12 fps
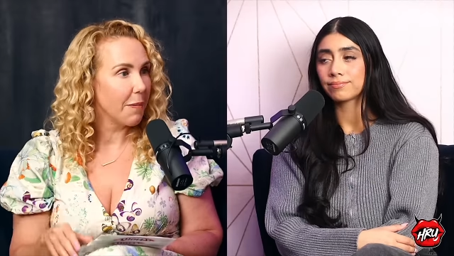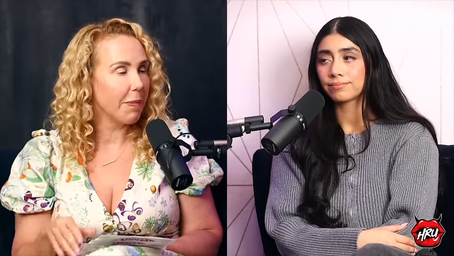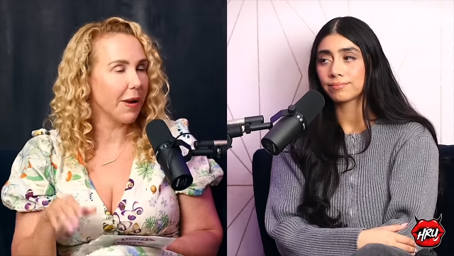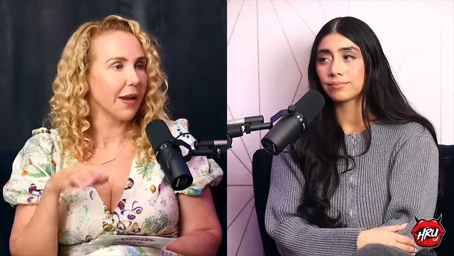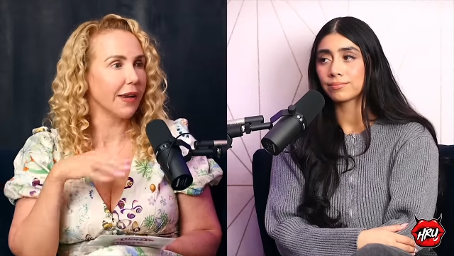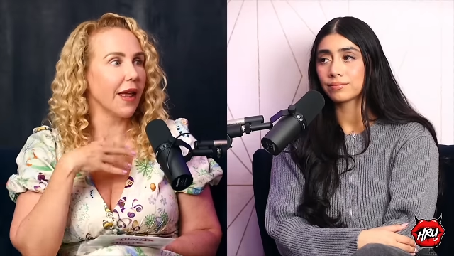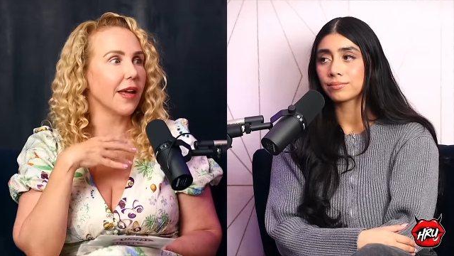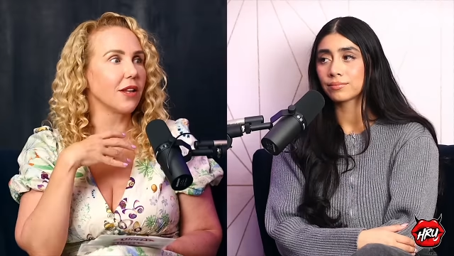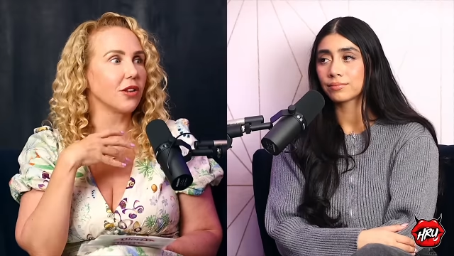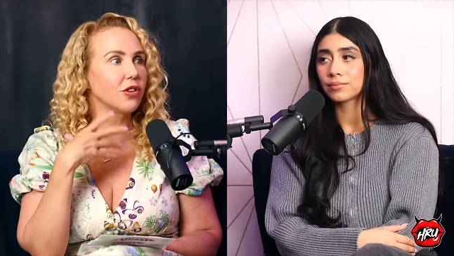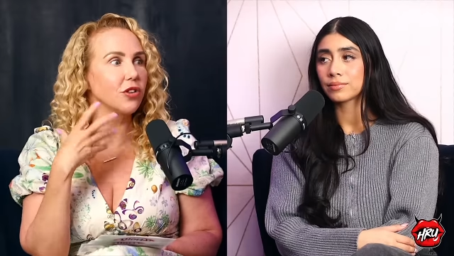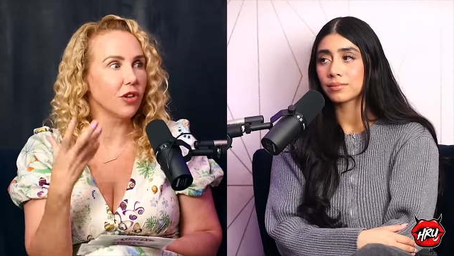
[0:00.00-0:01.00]
Speaker 1: but it like
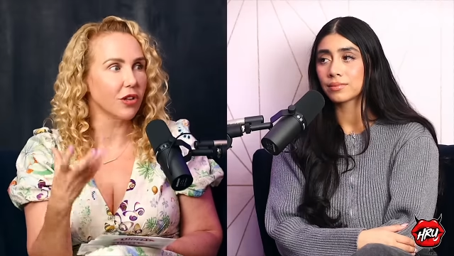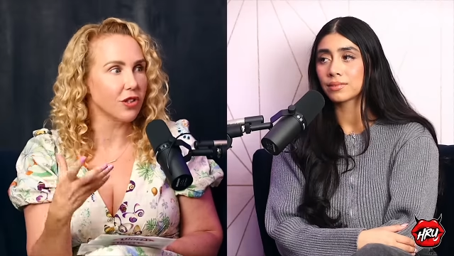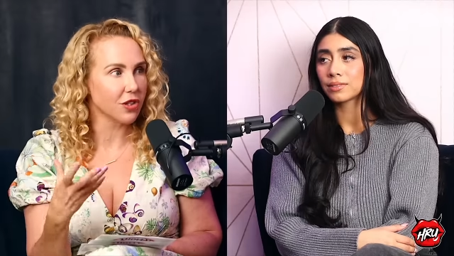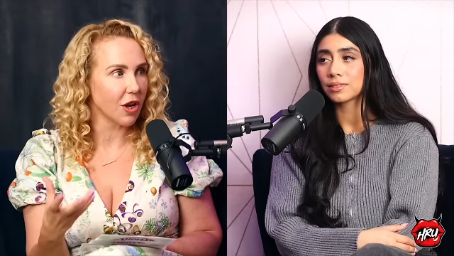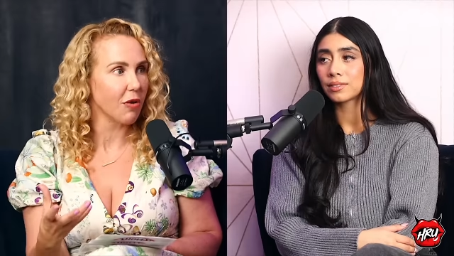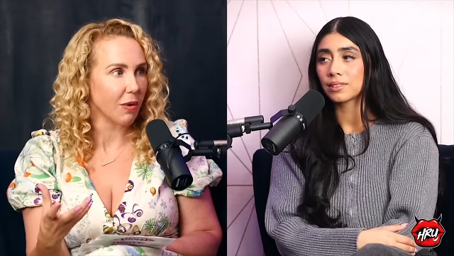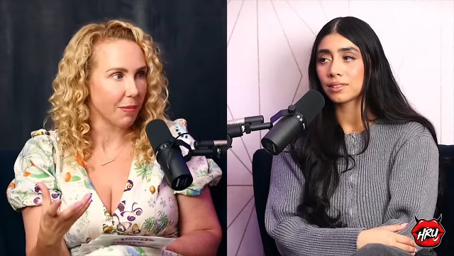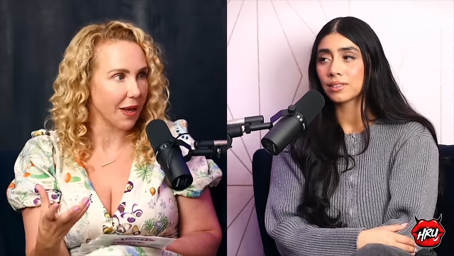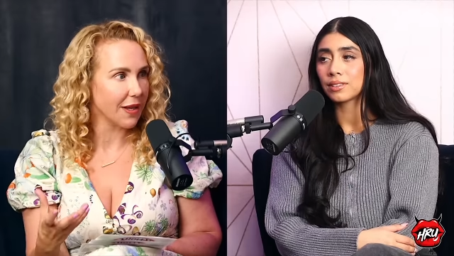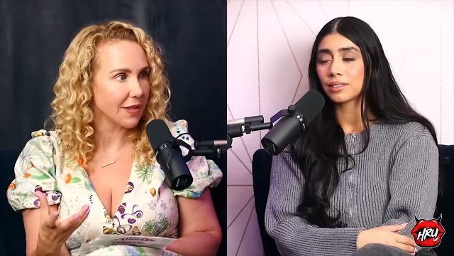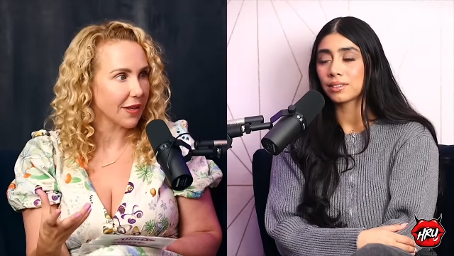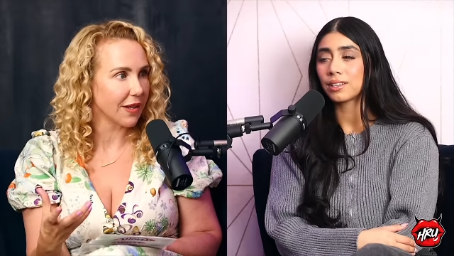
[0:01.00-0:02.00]
looks so
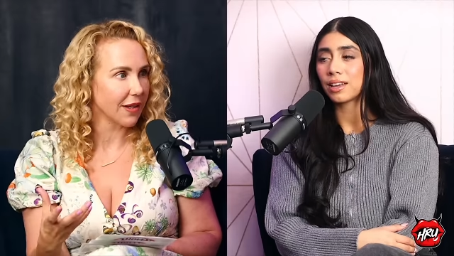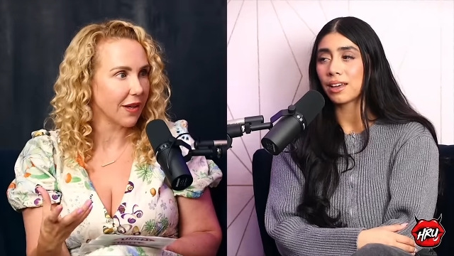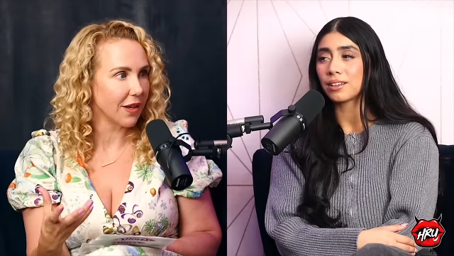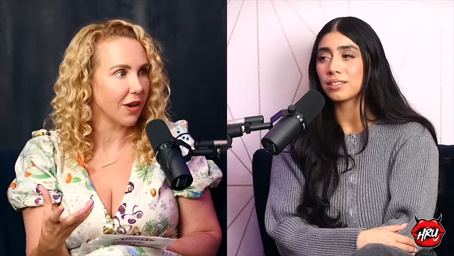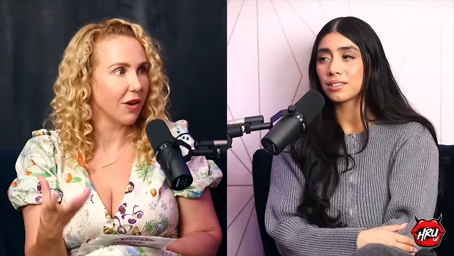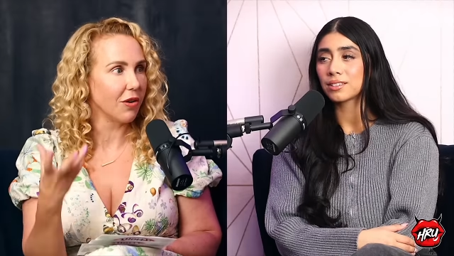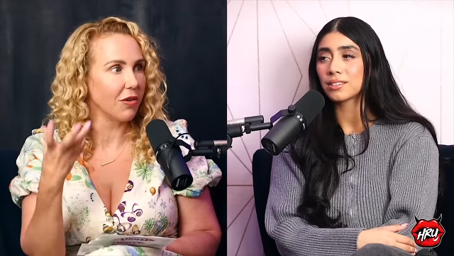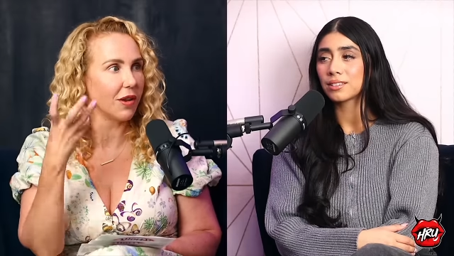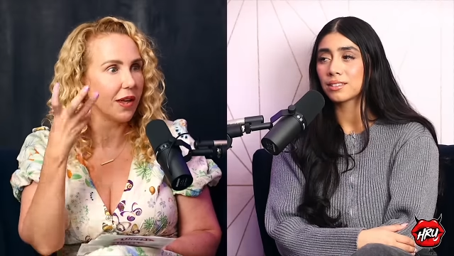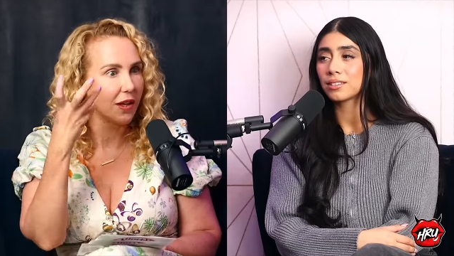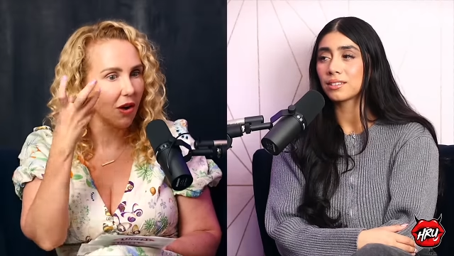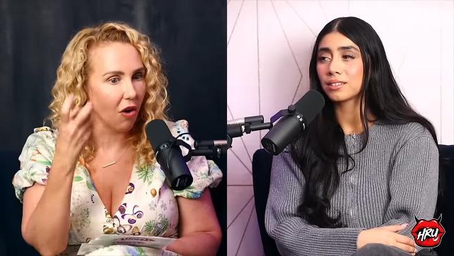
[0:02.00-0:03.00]
amazing, yes. you know,
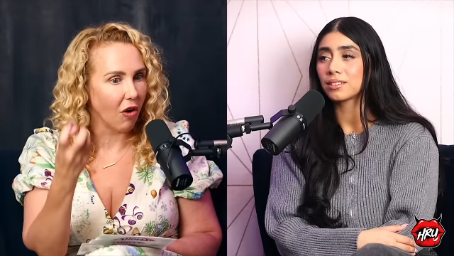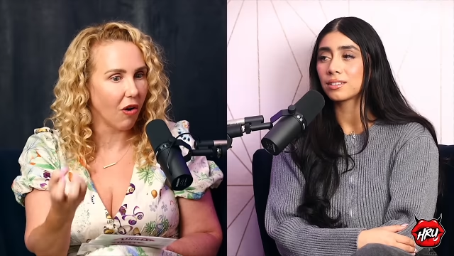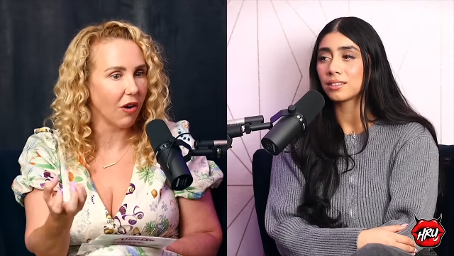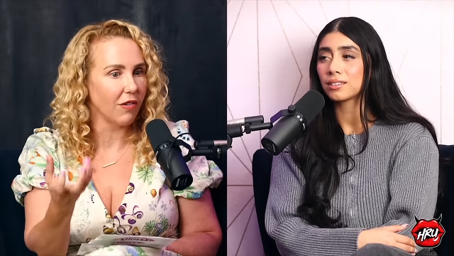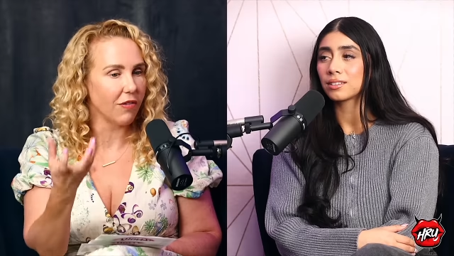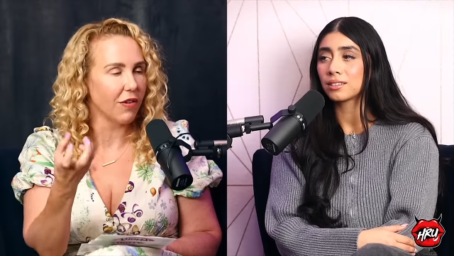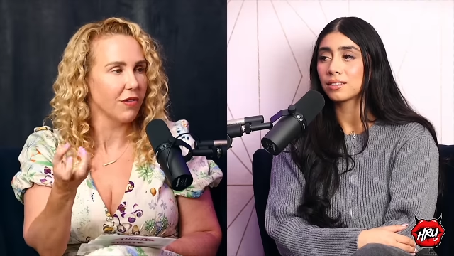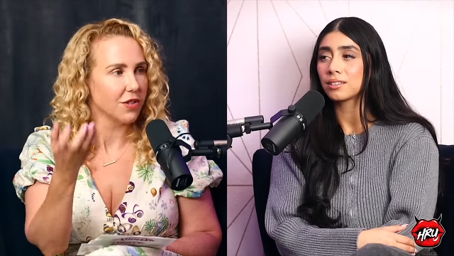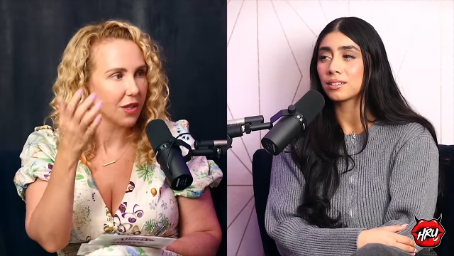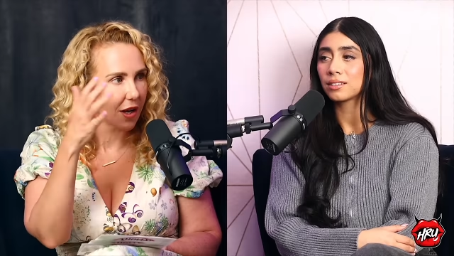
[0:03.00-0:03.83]
like all of those